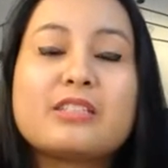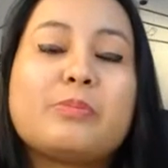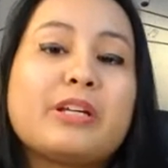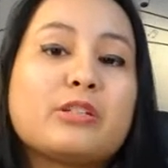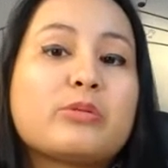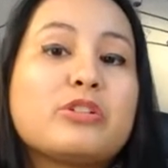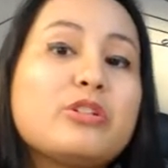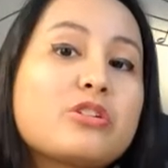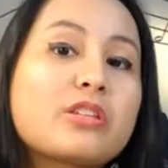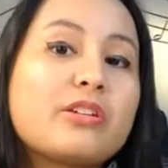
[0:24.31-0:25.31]
because we're
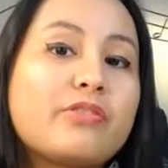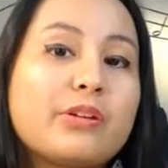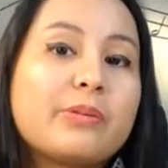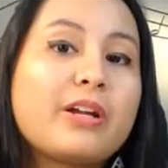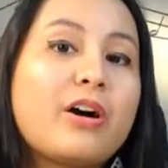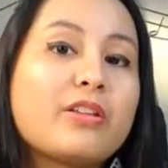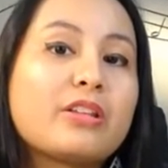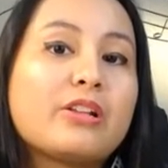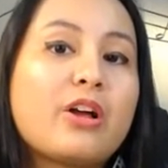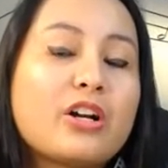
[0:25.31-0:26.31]
usually filming on the
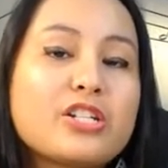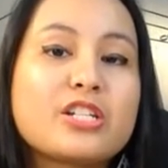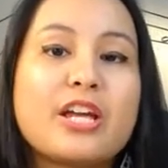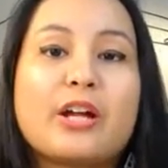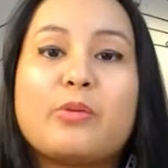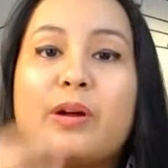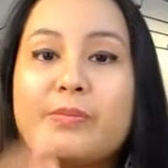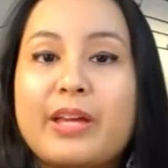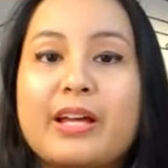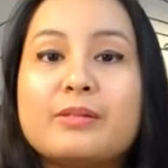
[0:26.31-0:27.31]
Logitech
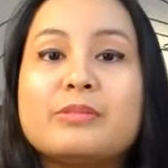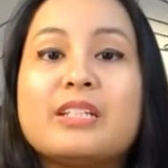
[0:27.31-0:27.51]
webcams.